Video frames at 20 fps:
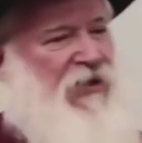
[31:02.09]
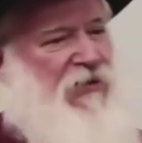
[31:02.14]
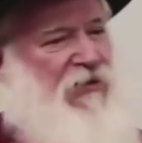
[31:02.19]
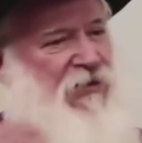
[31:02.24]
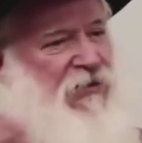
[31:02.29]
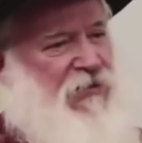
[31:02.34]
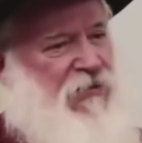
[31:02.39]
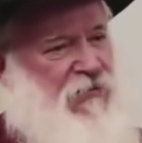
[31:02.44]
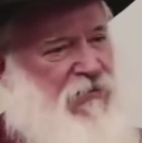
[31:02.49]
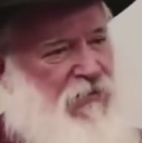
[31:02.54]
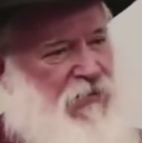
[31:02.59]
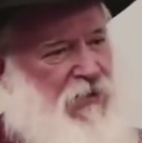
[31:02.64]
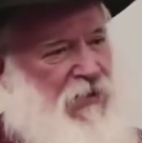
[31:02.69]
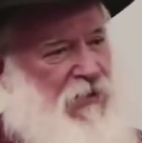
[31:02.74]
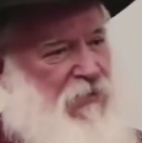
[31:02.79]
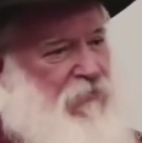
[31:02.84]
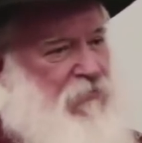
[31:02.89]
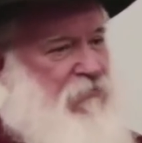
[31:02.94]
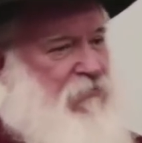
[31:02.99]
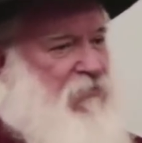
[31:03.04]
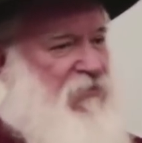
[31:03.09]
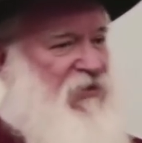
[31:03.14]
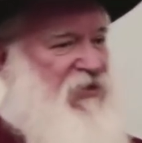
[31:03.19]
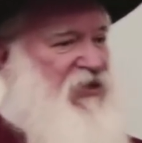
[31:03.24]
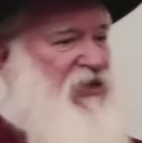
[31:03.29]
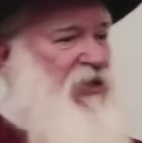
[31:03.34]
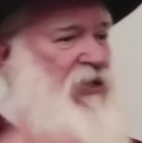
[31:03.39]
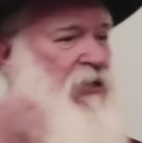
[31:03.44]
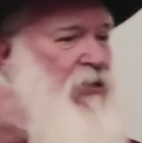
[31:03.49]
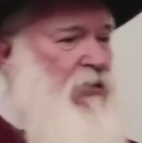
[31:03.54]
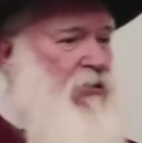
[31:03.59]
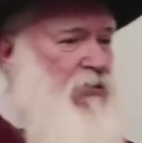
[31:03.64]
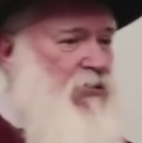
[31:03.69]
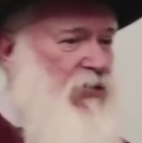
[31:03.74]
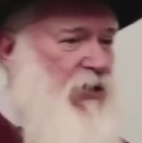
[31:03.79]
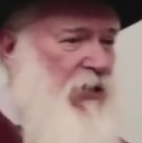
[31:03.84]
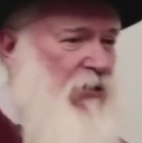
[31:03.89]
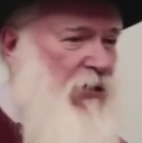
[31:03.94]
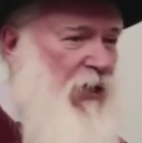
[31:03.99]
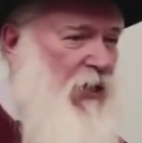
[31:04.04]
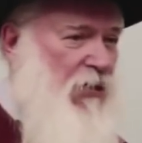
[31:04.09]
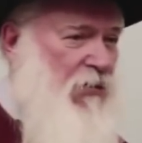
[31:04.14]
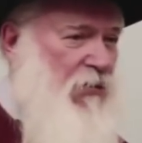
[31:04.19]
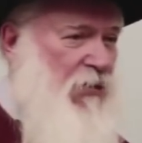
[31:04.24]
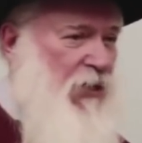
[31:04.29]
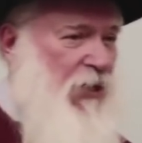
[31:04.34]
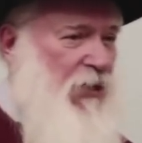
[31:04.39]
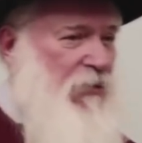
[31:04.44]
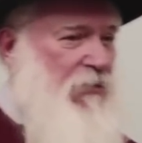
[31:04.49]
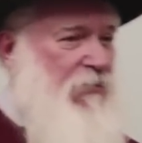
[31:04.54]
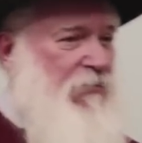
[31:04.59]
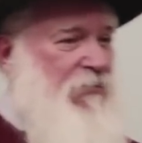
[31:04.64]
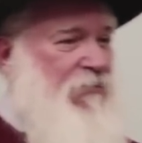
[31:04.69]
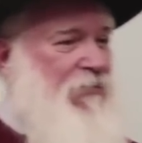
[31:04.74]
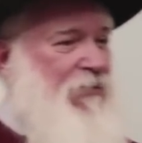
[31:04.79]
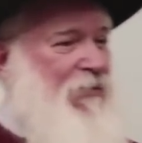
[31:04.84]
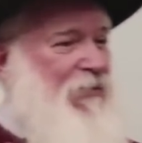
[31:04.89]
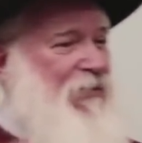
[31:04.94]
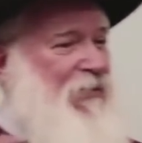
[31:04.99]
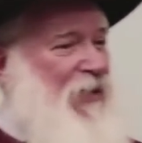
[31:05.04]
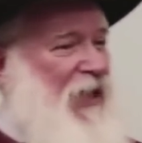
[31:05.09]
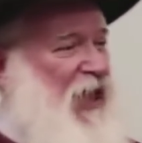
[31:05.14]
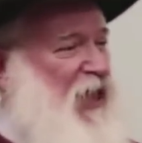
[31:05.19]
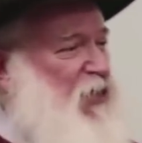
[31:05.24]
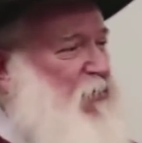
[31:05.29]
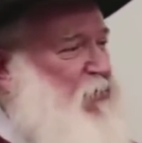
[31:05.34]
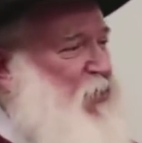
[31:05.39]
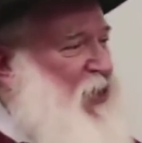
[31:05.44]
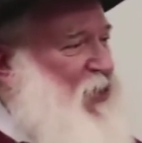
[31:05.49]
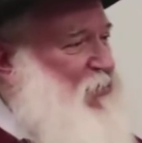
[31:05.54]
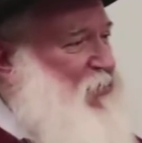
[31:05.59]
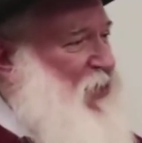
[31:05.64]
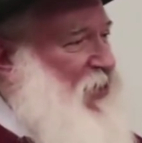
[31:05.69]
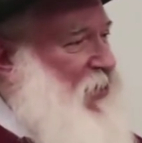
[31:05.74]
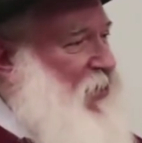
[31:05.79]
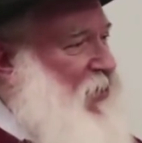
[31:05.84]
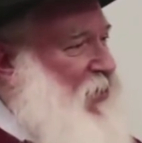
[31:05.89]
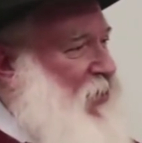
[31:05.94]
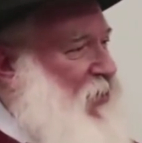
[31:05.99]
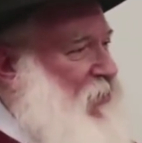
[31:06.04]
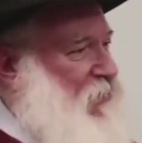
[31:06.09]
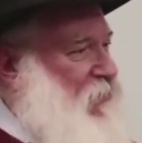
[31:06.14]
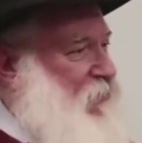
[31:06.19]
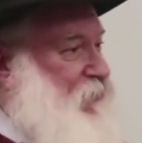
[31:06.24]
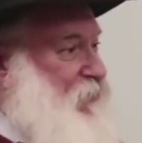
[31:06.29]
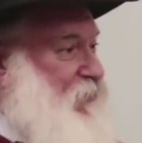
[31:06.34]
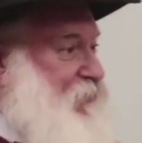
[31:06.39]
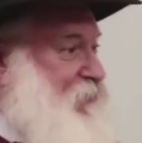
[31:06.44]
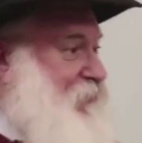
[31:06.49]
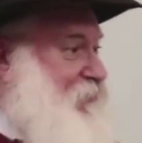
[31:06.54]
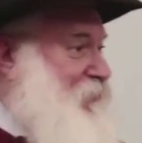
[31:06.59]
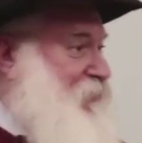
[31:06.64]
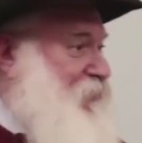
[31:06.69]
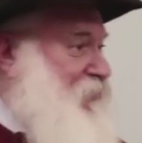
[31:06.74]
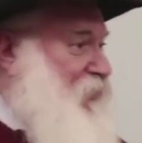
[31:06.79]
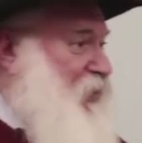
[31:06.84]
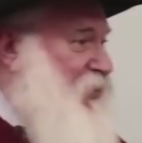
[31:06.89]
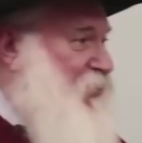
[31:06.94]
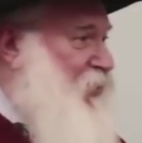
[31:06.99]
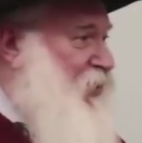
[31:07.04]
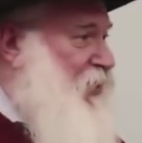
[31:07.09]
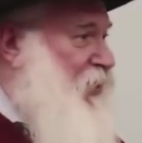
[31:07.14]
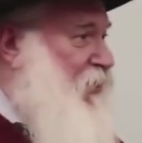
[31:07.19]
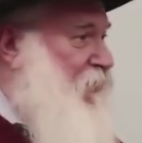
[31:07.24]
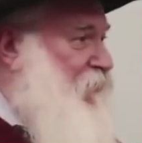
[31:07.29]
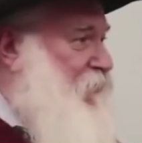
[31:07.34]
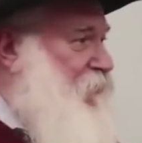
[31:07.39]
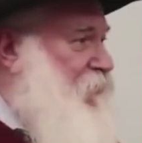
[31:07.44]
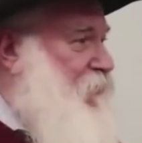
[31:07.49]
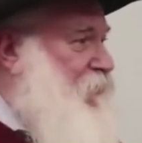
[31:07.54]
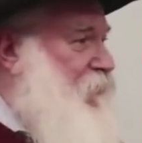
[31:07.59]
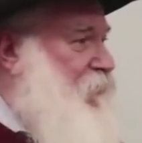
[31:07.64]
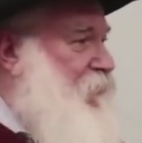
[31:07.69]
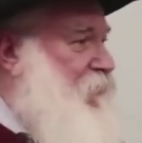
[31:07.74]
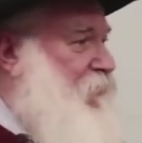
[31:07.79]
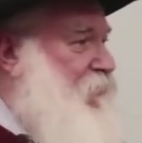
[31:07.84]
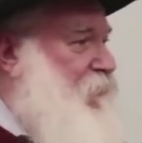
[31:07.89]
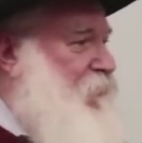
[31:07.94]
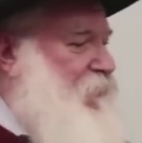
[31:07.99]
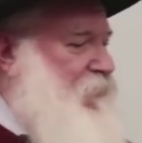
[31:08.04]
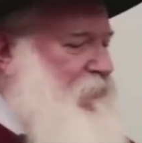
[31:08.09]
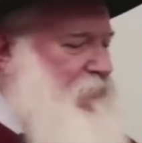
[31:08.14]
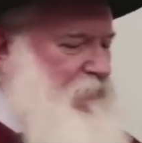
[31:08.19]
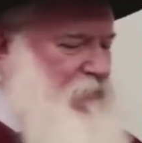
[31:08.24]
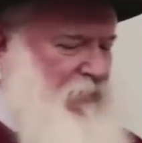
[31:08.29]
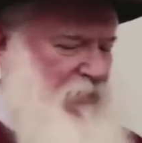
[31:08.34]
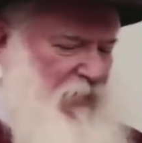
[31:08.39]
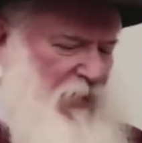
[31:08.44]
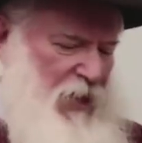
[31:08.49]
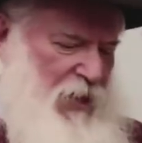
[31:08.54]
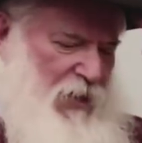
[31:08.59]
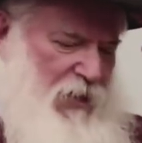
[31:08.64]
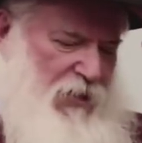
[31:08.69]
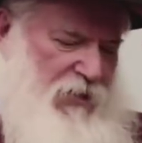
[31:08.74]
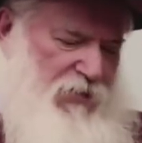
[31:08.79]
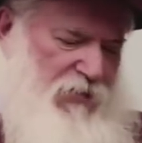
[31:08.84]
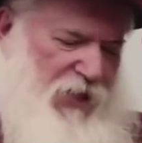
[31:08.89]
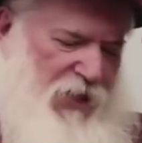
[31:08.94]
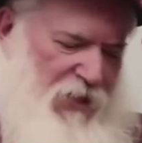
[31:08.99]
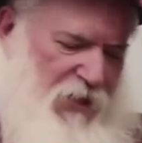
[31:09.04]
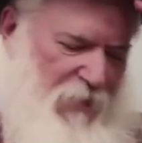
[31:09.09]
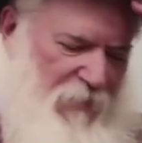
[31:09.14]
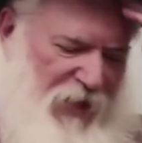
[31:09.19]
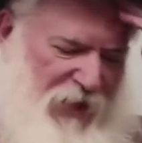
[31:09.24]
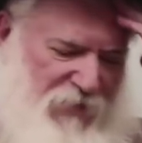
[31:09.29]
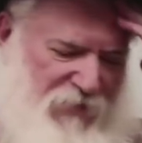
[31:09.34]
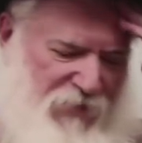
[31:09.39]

there and, you know, teach and, and, and help people, and what do we know? So I come